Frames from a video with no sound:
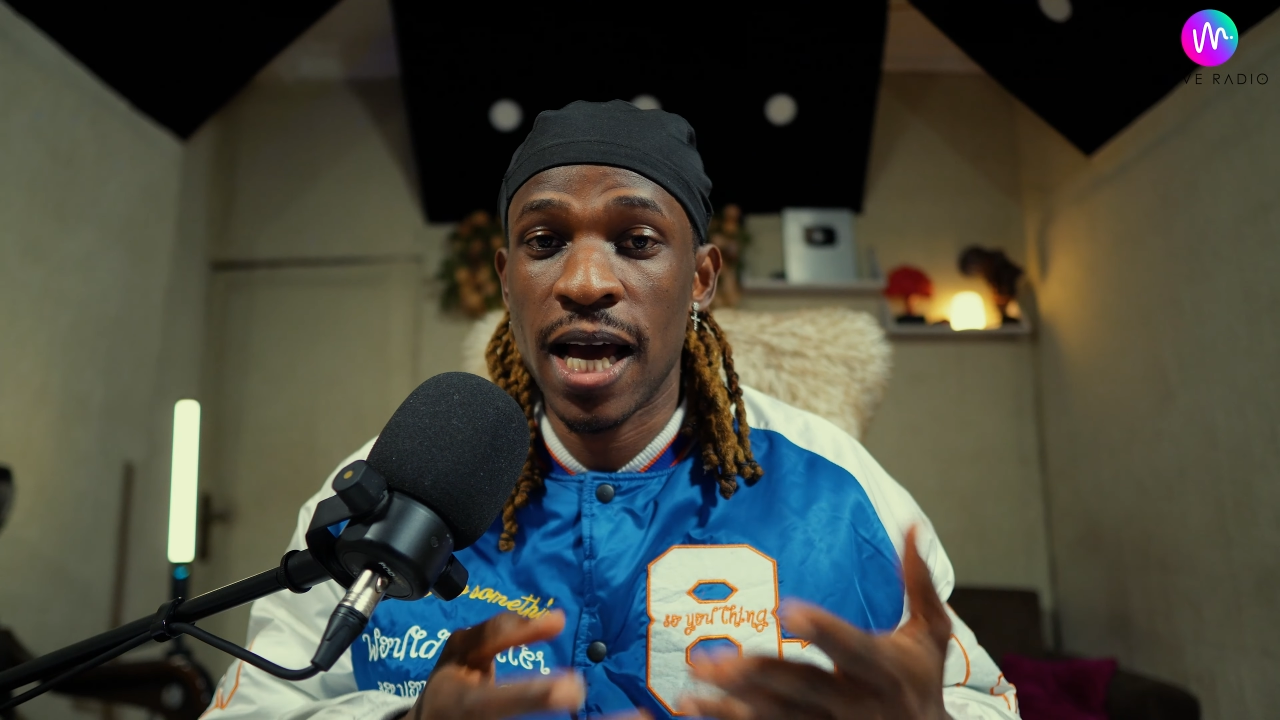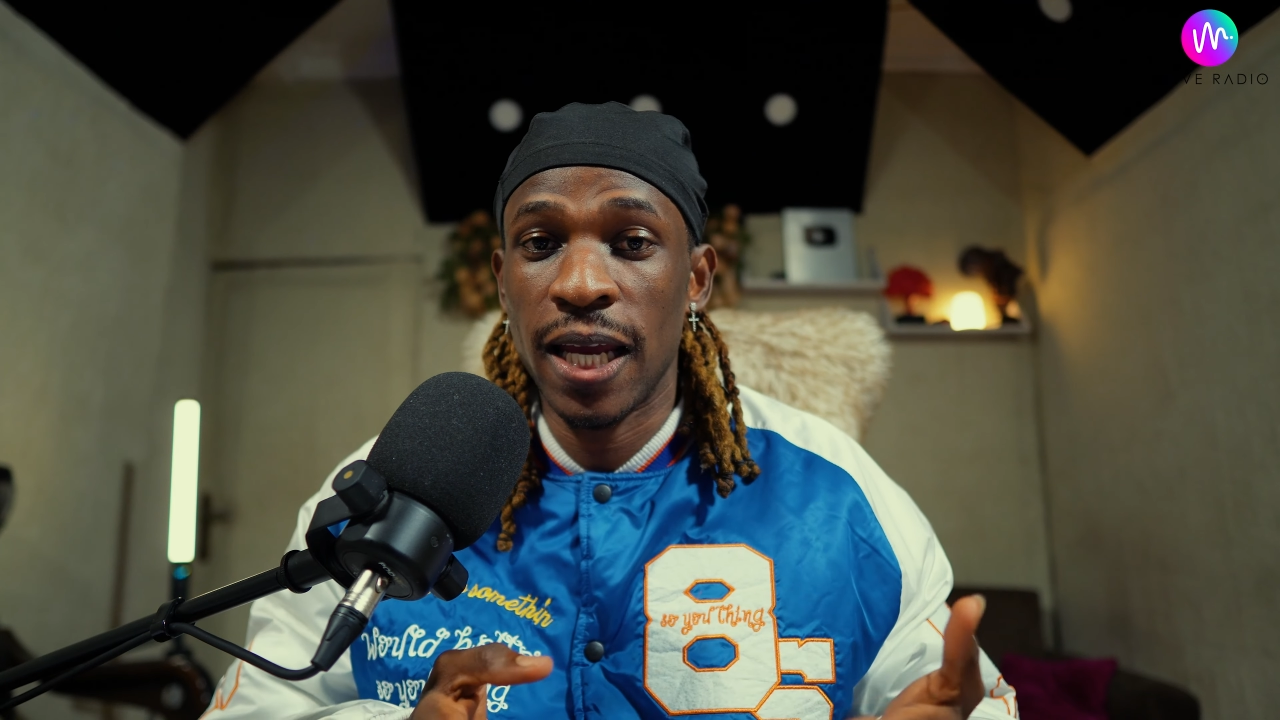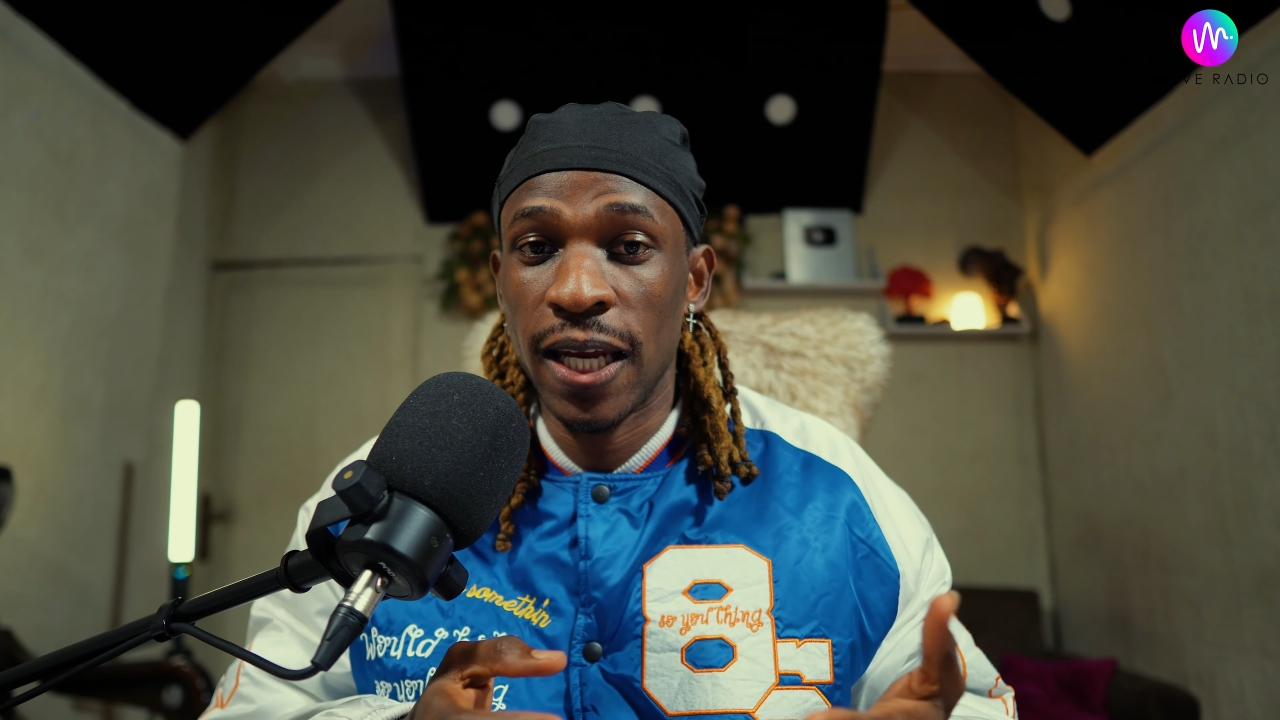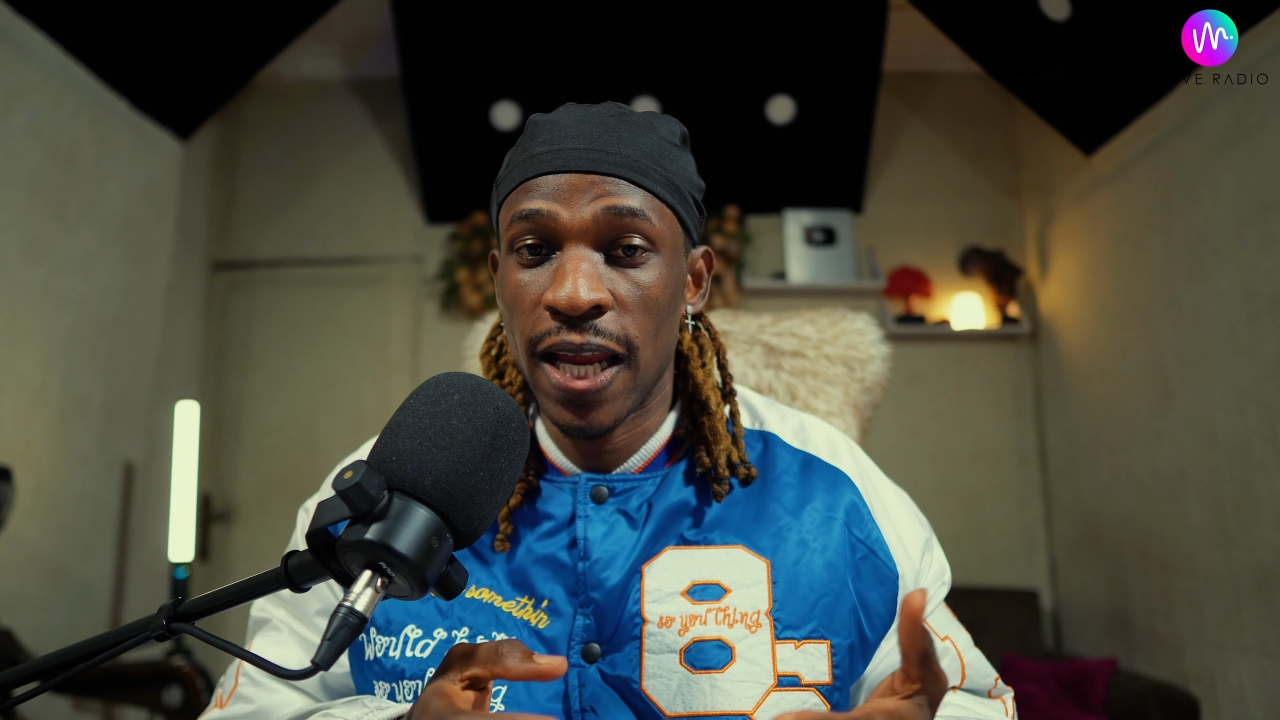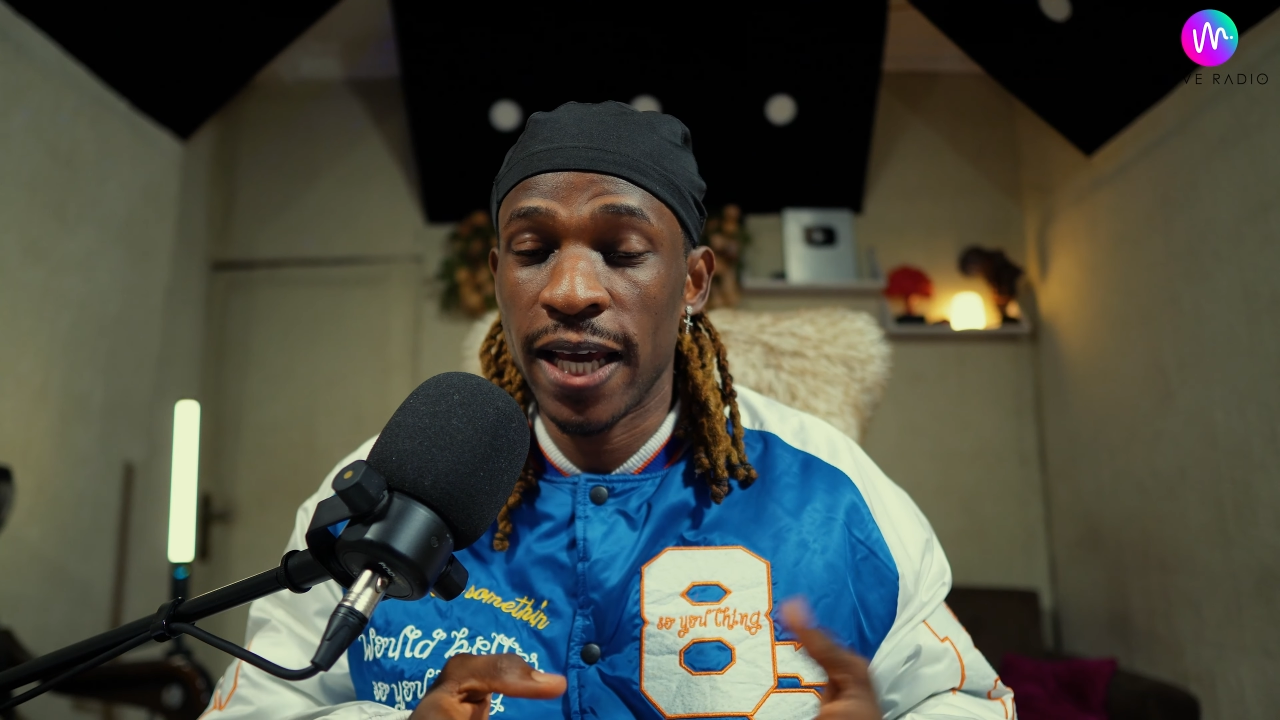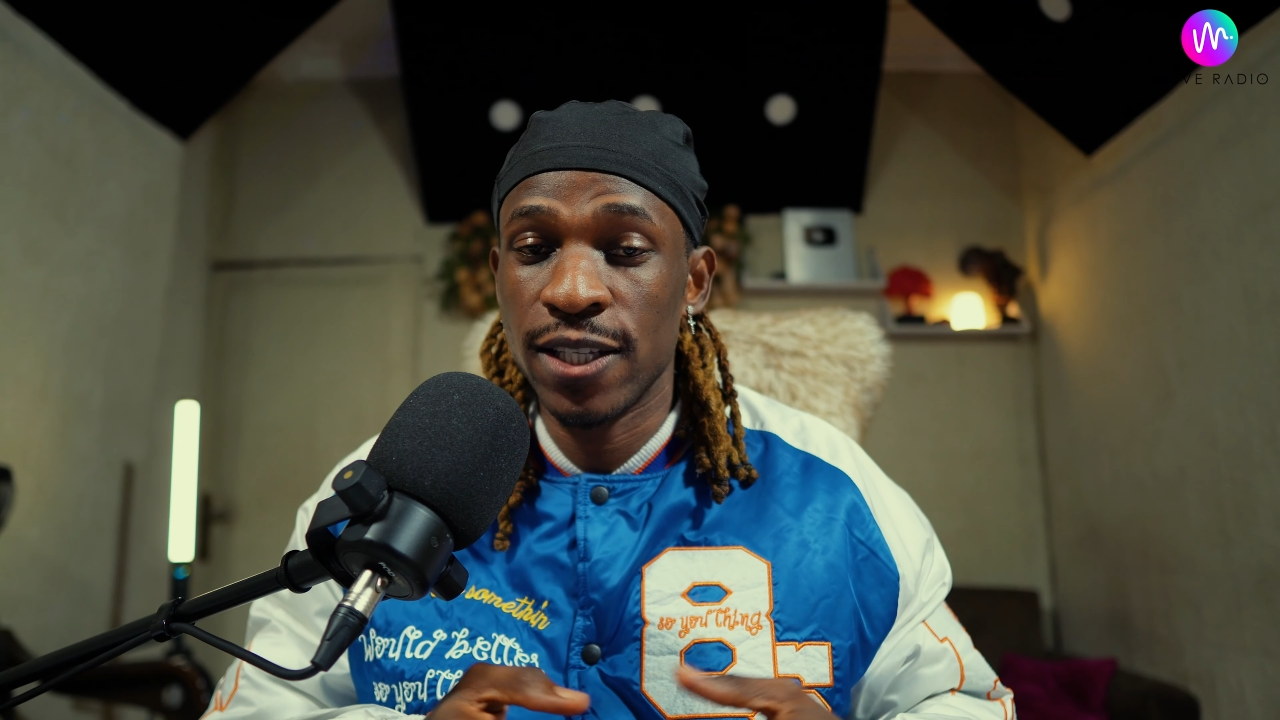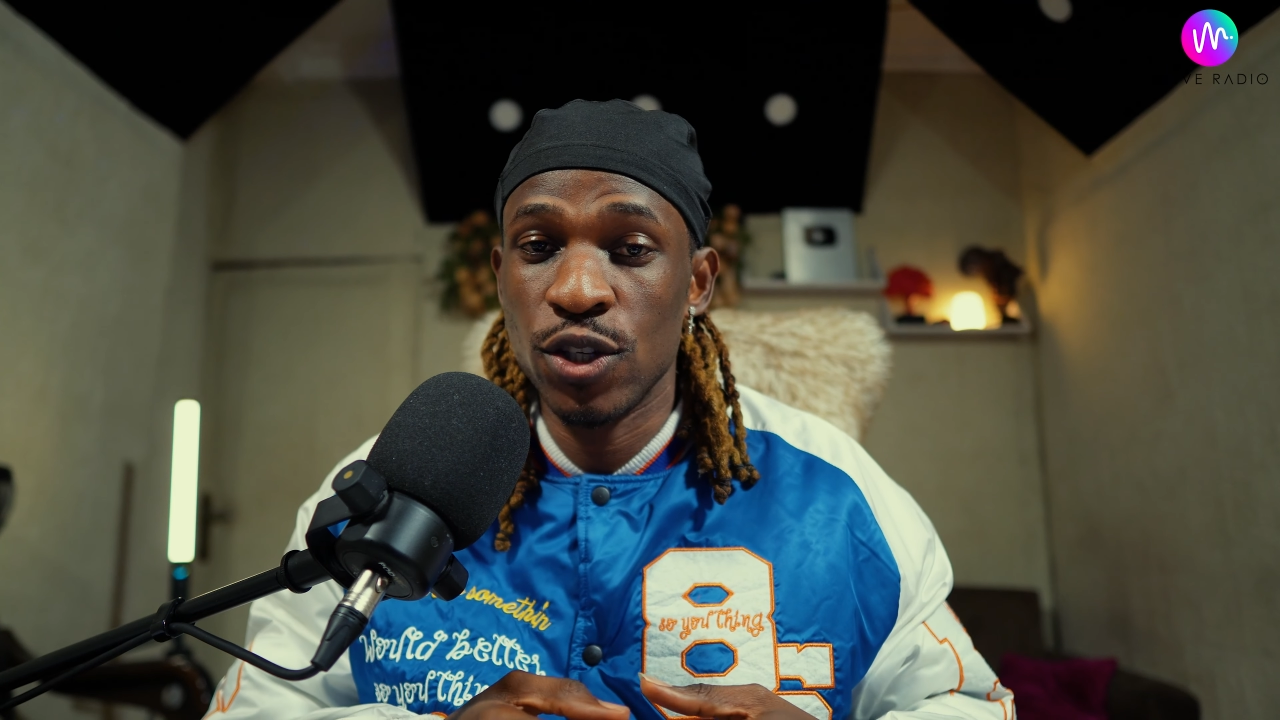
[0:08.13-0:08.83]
I like